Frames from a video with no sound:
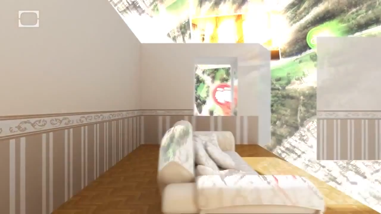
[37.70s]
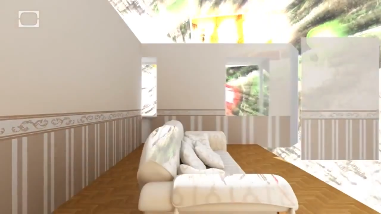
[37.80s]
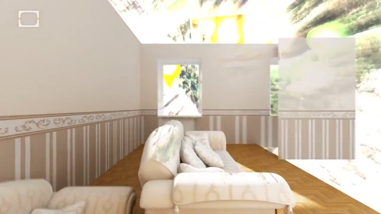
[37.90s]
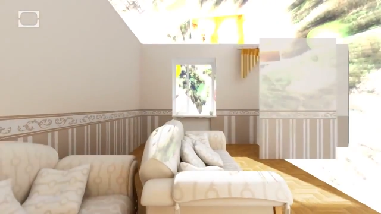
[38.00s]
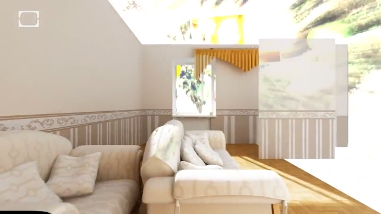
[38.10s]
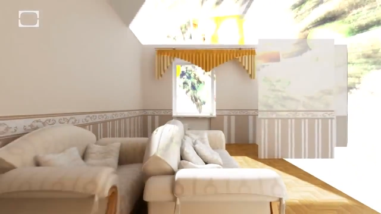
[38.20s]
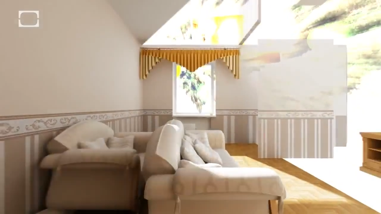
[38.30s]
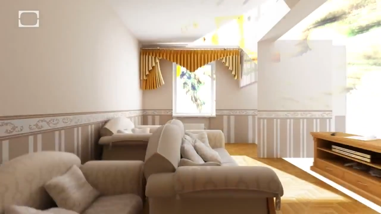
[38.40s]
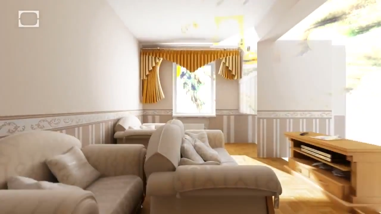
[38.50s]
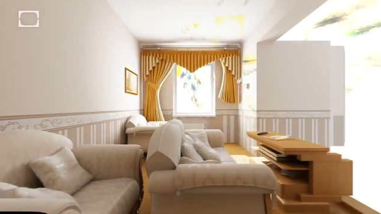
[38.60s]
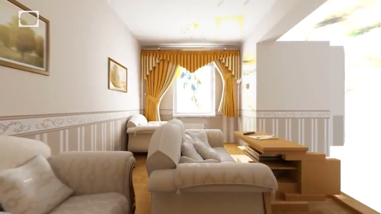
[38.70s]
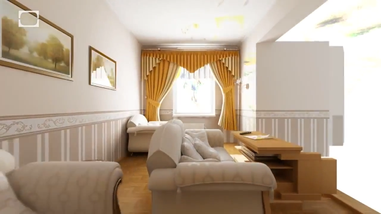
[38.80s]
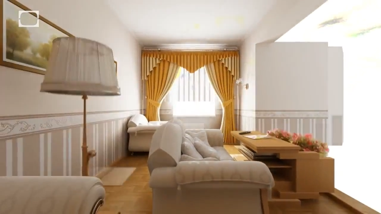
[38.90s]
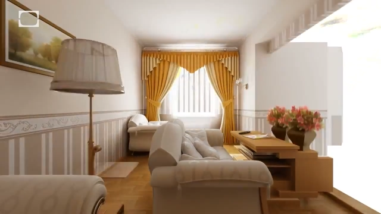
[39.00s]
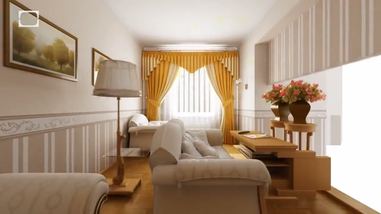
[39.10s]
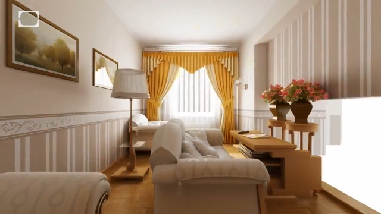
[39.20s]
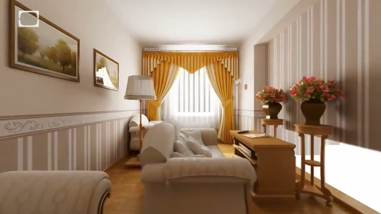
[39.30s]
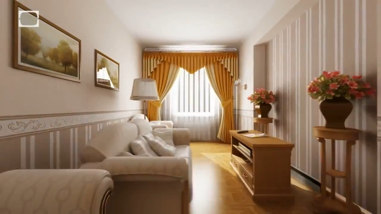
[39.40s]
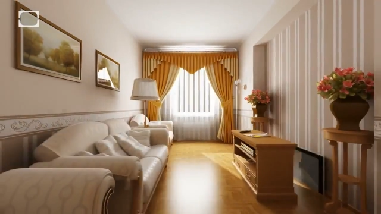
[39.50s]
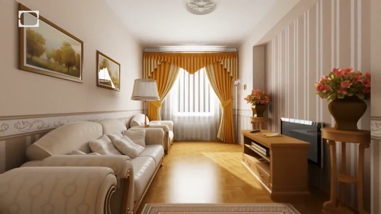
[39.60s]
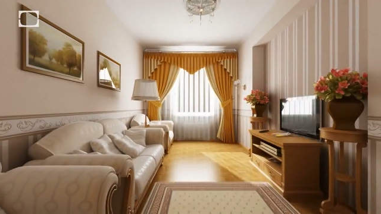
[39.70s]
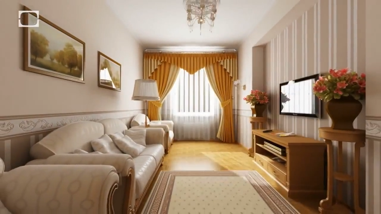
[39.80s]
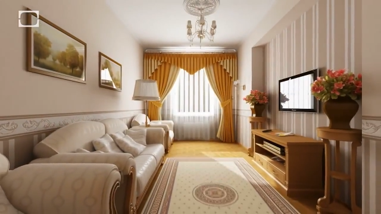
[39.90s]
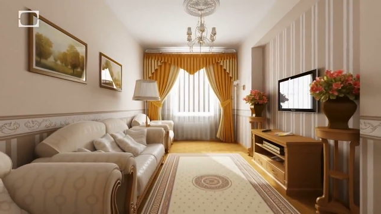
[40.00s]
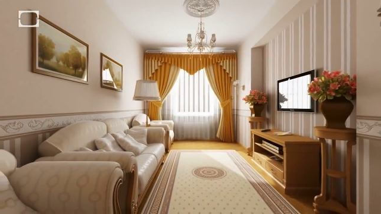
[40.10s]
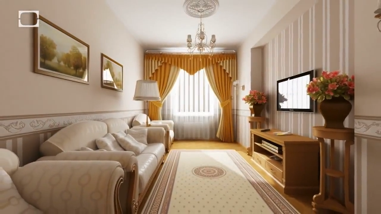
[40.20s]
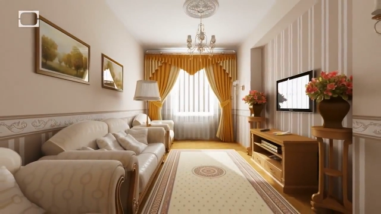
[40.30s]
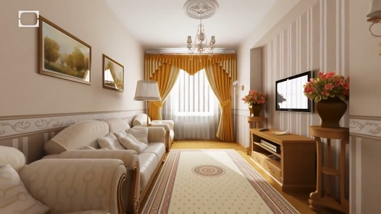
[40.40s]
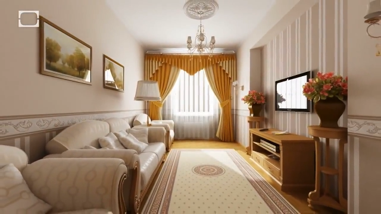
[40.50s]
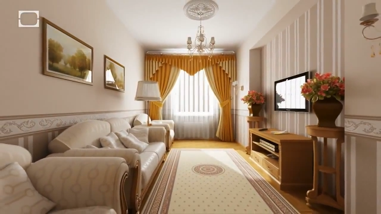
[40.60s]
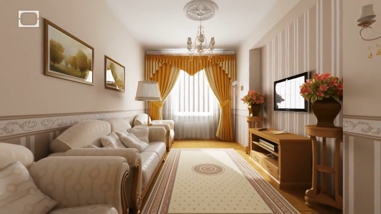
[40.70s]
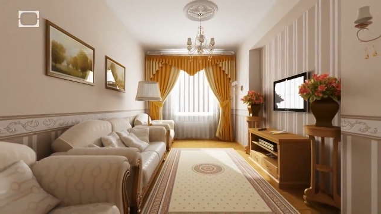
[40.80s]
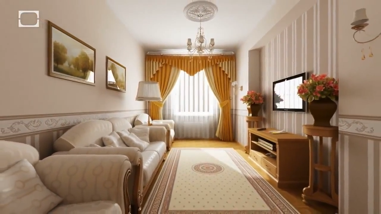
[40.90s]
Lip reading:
No face is visible, so there are no lips to read.